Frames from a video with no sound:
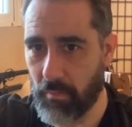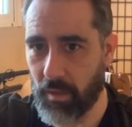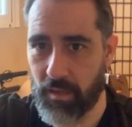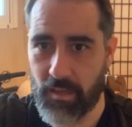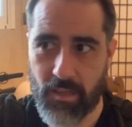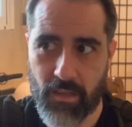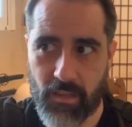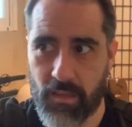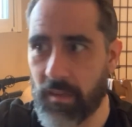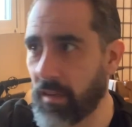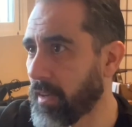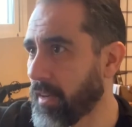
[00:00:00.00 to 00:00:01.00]

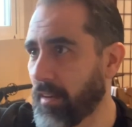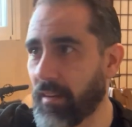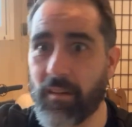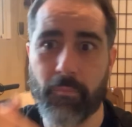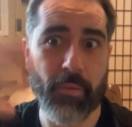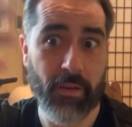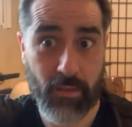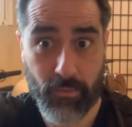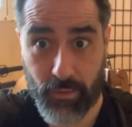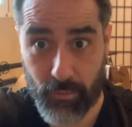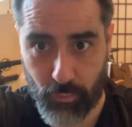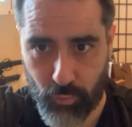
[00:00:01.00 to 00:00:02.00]
Merigli, Pari de
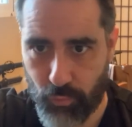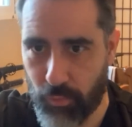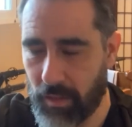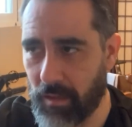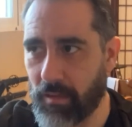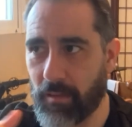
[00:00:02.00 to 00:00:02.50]
Venturi,